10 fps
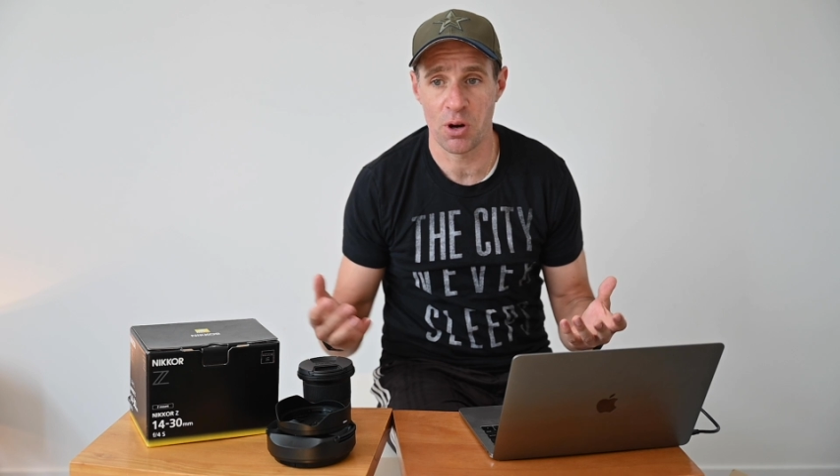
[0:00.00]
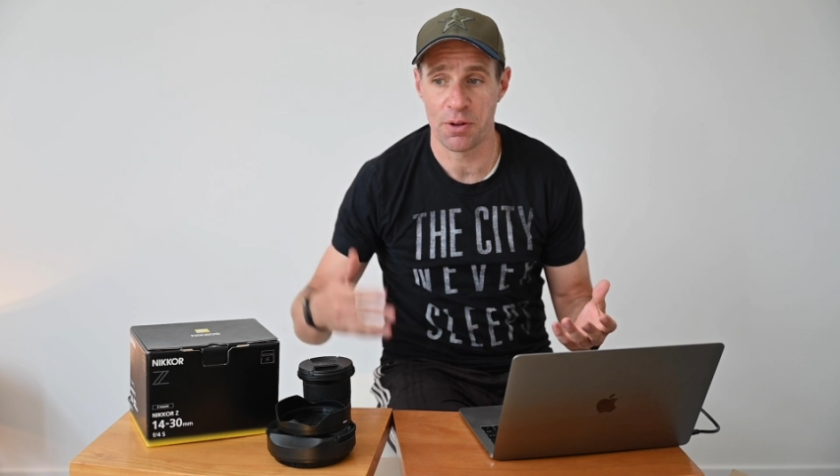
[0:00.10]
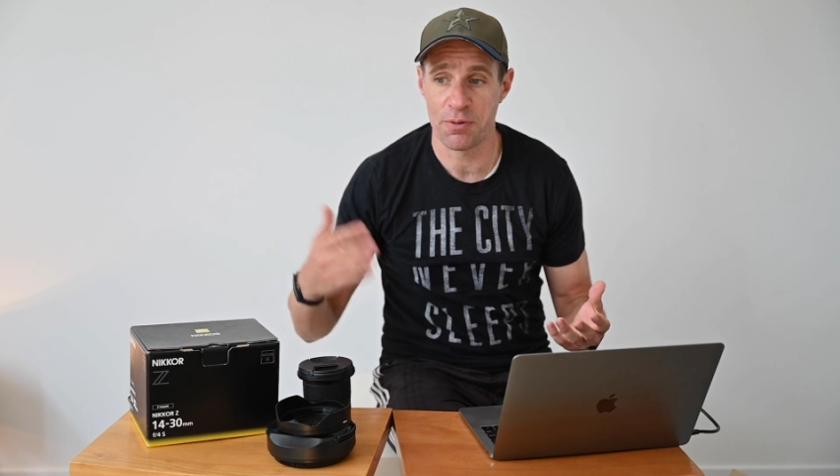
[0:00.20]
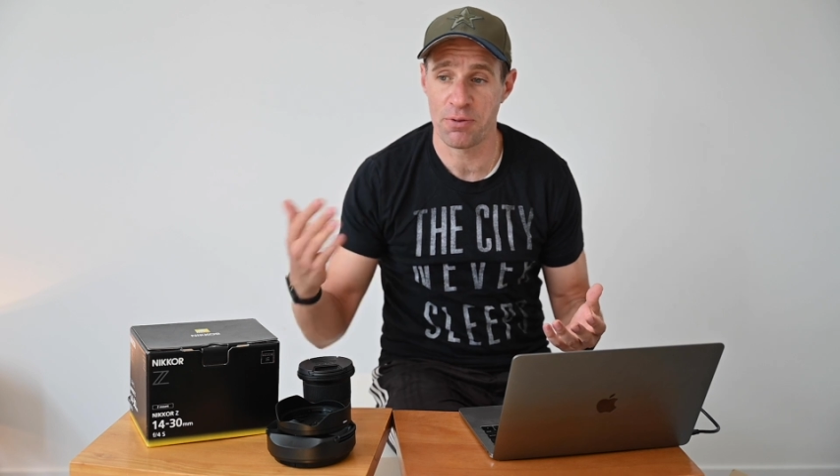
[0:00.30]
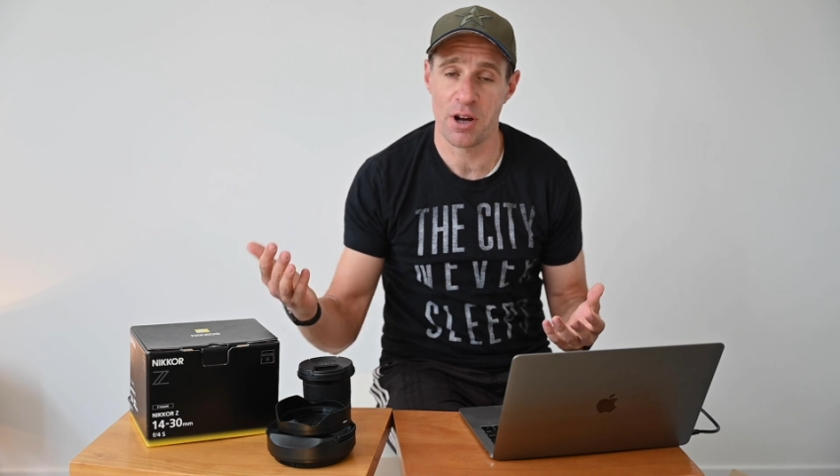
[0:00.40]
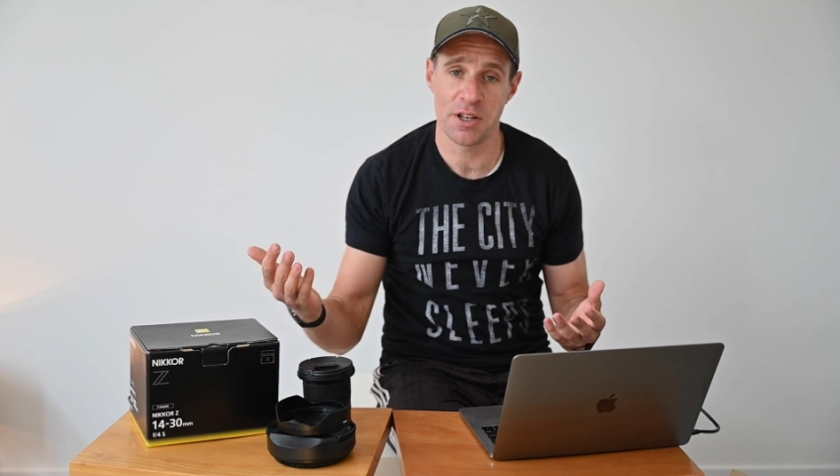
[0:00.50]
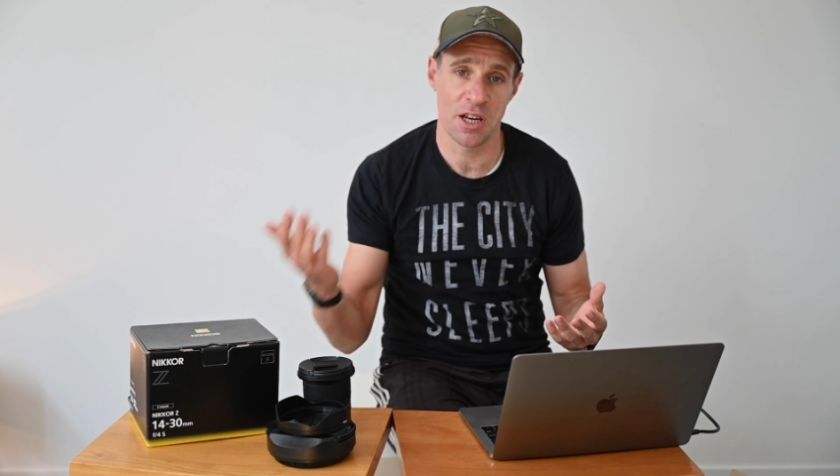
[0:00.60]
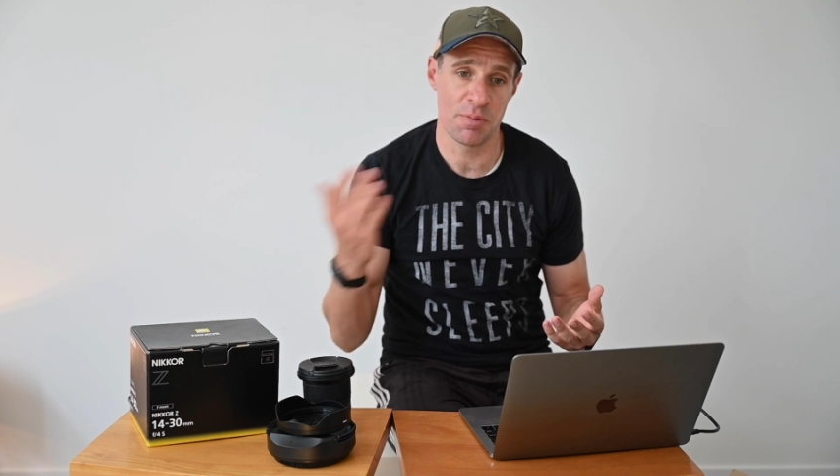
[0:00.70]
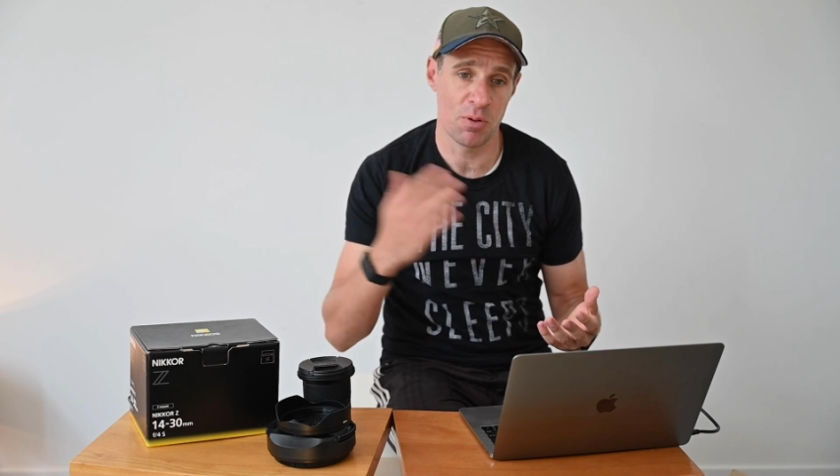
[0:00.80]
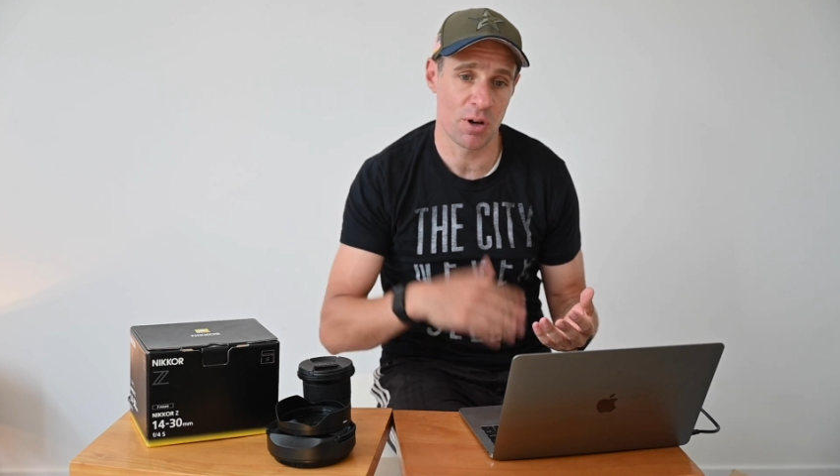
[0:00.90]
on the front, you
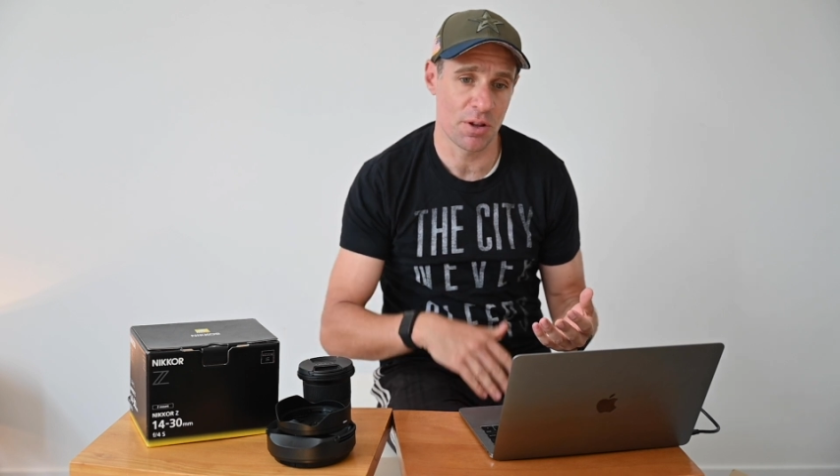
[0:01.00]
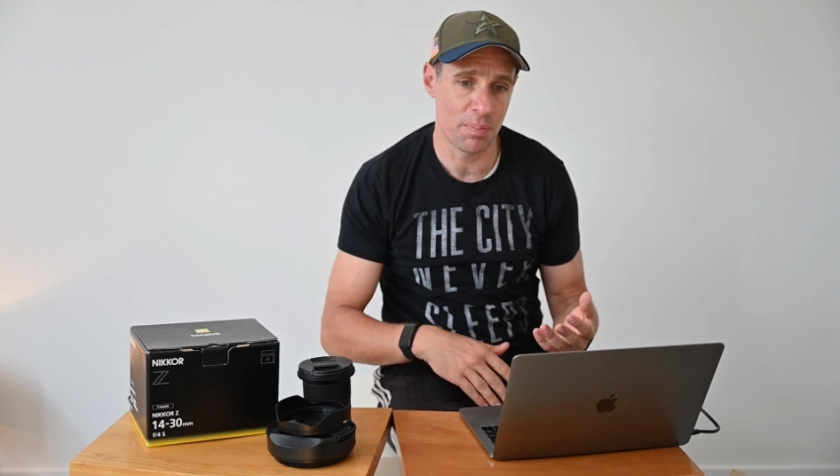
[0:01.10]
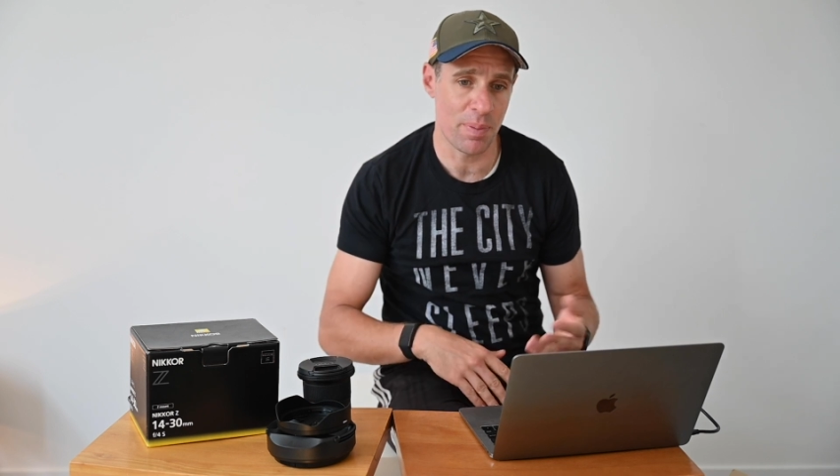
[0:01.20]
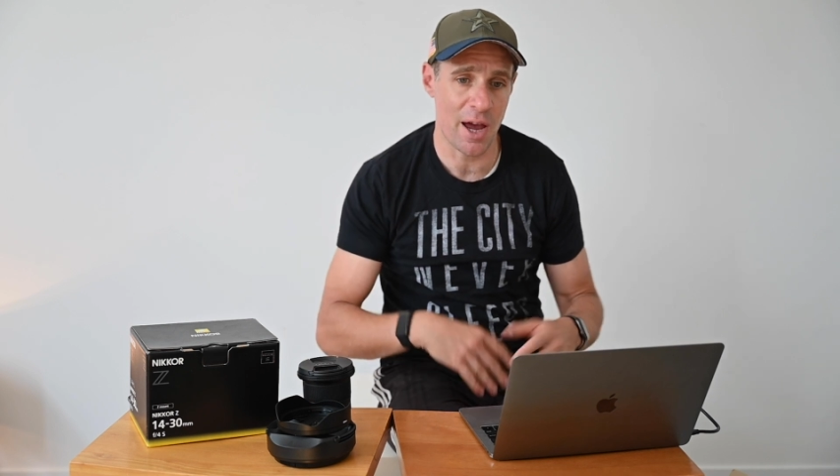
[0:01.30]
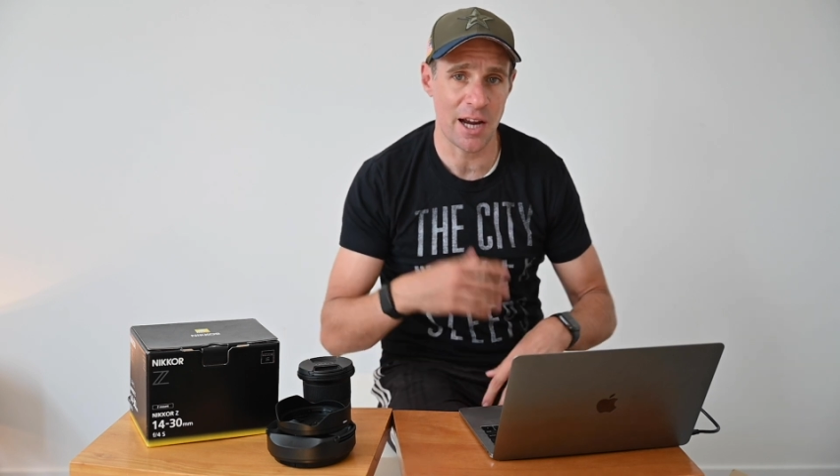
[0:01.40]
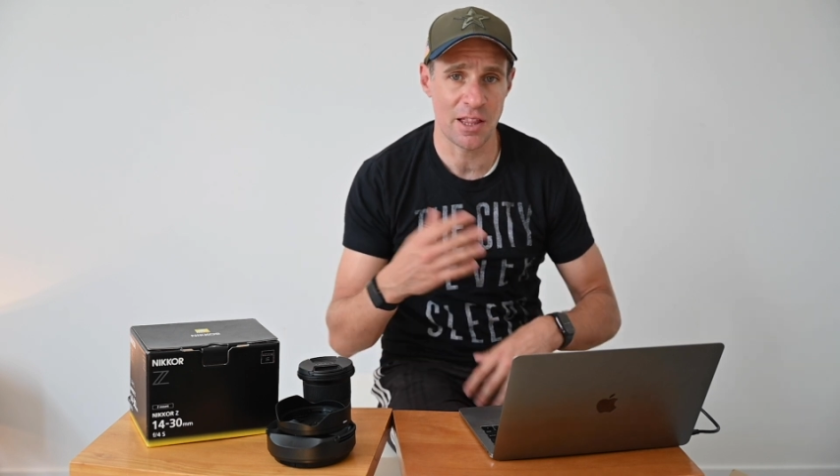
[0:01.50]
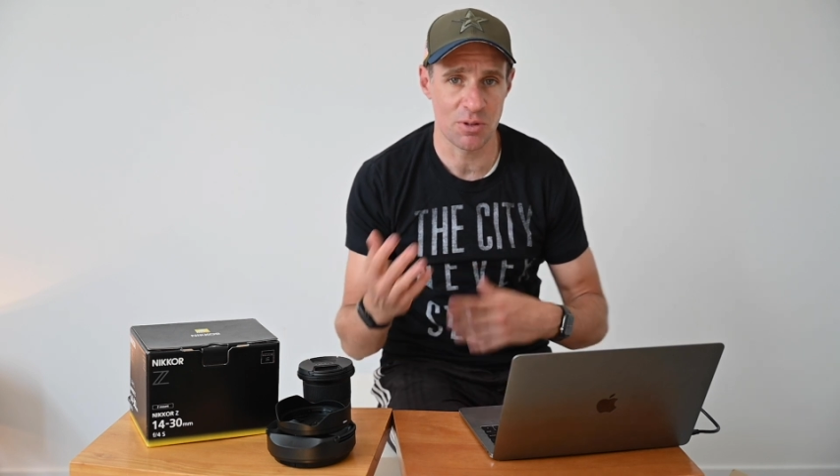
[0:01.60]
had to put one on the back.